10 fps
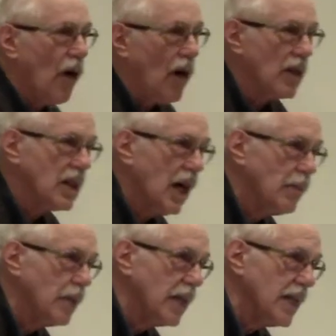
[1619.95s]
foreign
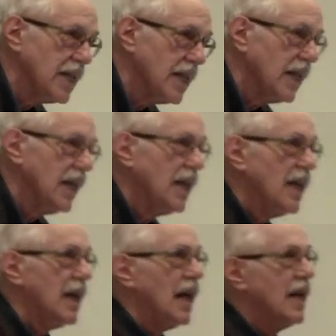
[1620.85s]
companies
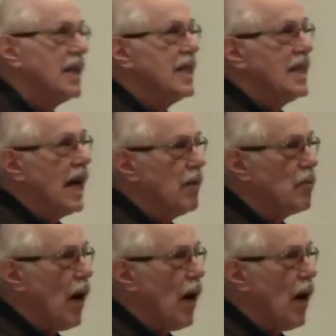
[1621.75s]
the same